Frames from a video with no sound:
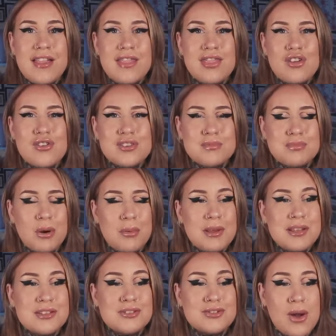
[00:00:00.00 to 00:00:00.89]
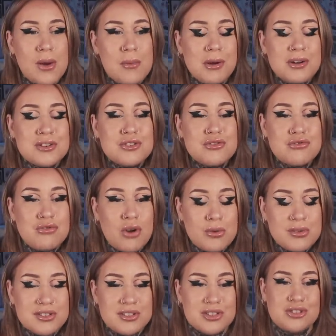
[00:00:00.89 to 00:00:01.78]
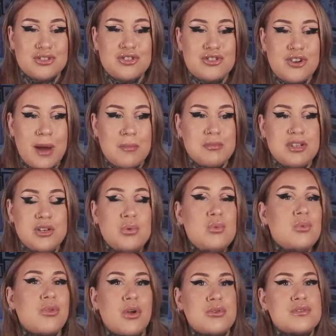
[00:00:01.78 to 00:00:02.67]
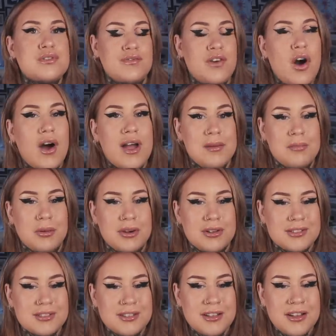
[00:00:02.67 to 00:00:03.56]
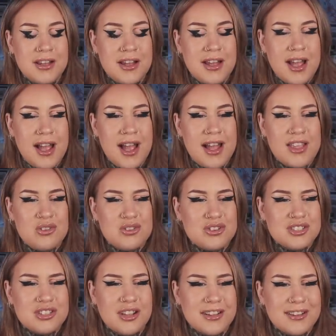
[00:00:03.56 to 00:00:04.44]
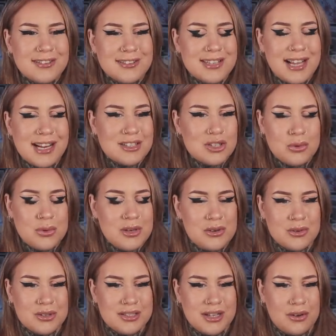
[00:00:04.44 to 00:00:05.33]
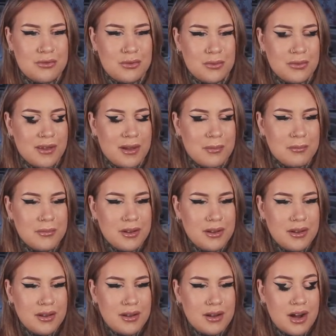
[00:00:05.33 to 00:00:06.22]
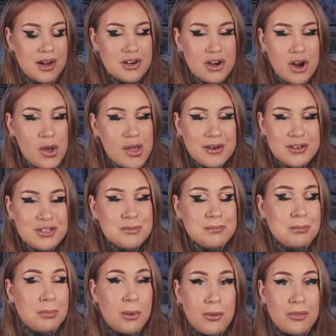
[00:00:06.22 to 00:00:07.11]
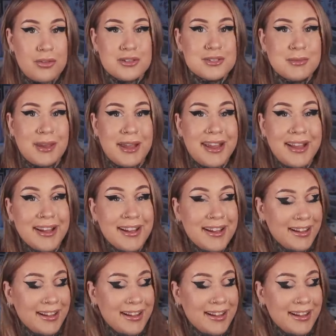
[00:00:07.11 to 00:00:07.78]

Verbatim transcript: there is probably so much grossness trapped in all those fibres and you're just like tattooing yourself on them. I don't know, it just bothers me.